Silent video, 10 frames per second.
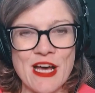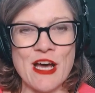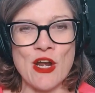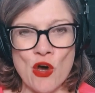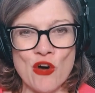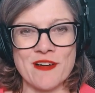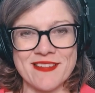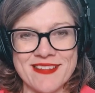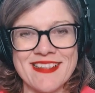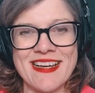
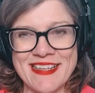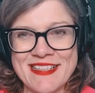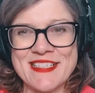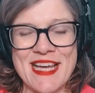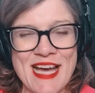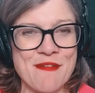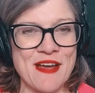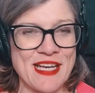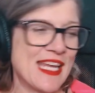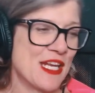along and have
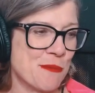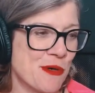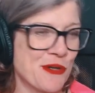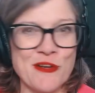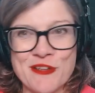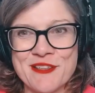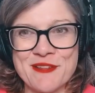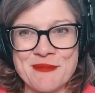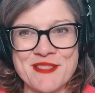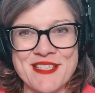an inner monologue
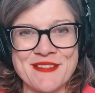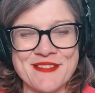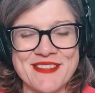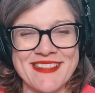themselves.